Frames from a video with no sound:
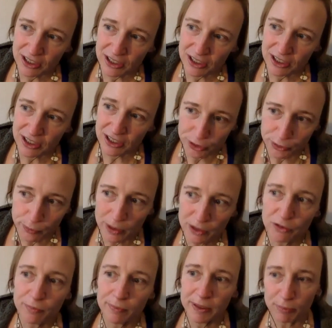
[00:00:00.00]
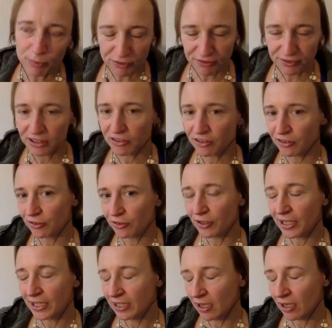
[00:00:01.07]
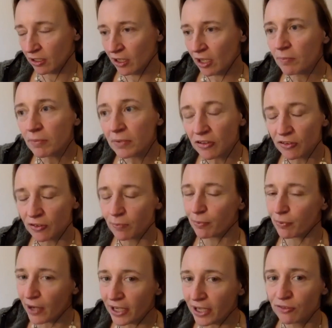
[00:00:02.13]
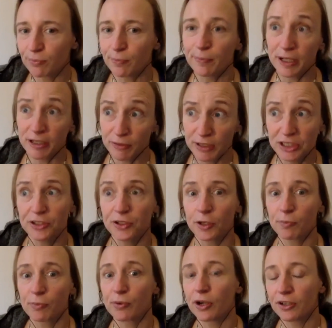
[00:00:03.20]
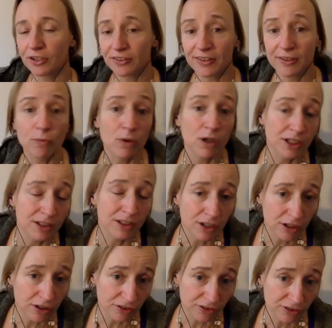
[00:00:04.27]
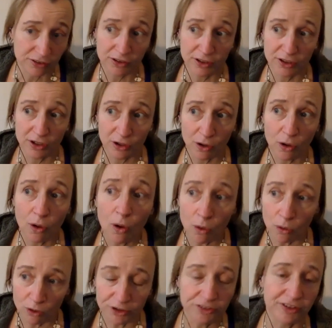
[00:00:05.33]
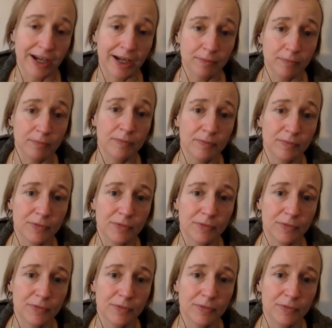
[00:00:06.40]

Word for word: uh, you you want to be professional and not not be surprised but with your product and what it does all the time